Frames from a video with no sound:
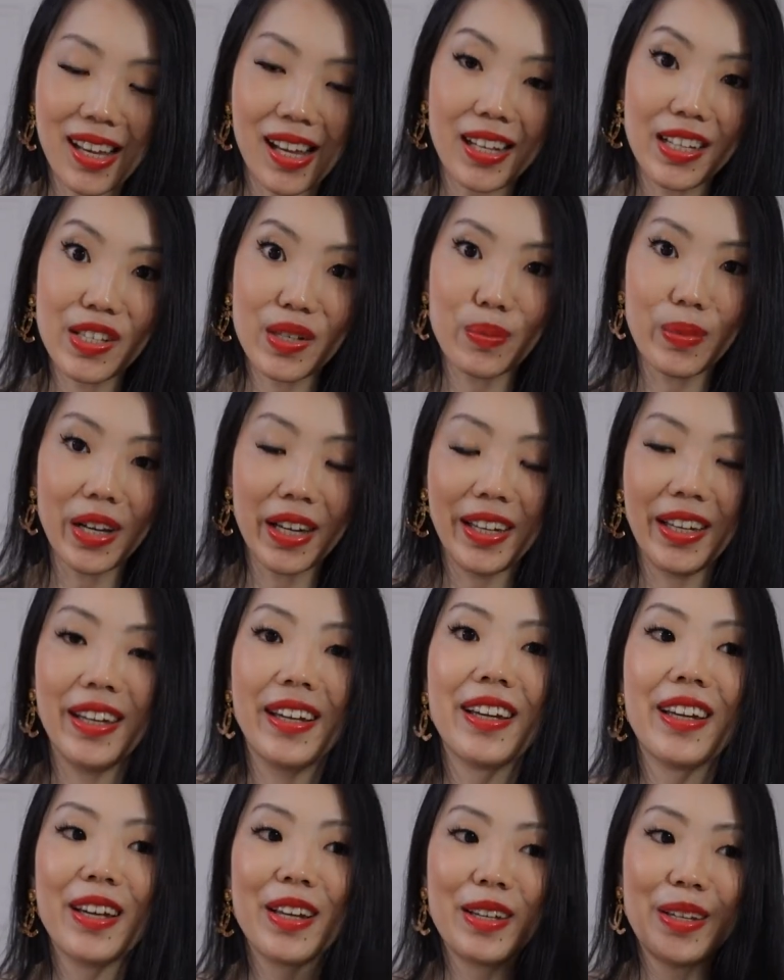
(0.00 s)
as my,
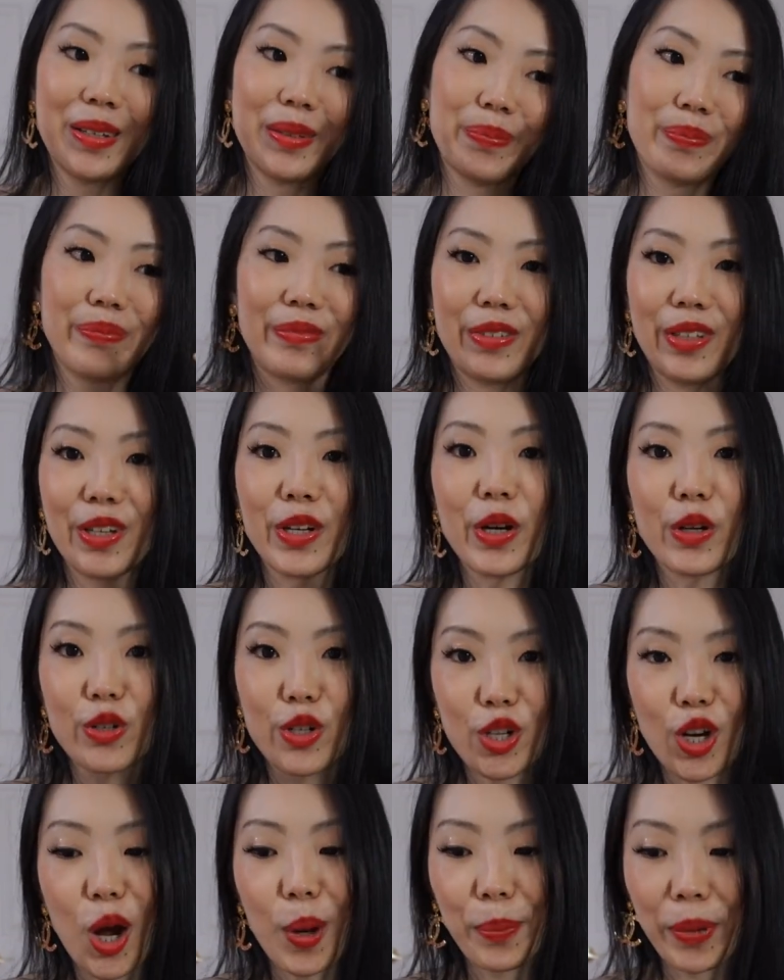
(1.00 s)
you know,
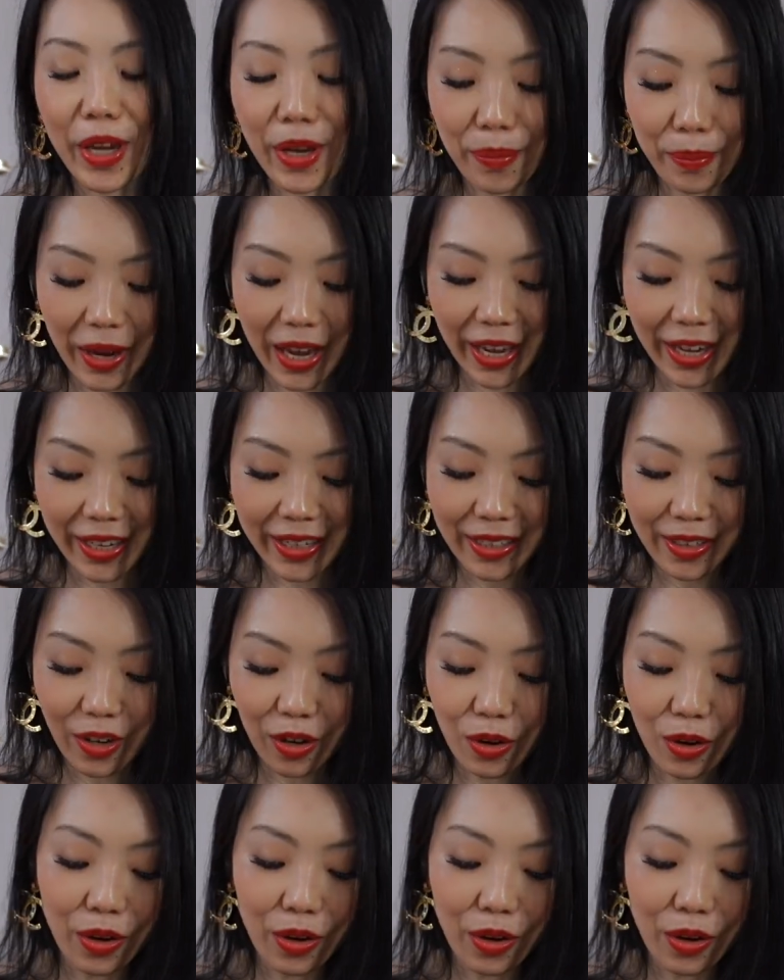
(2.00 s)
shopping bag.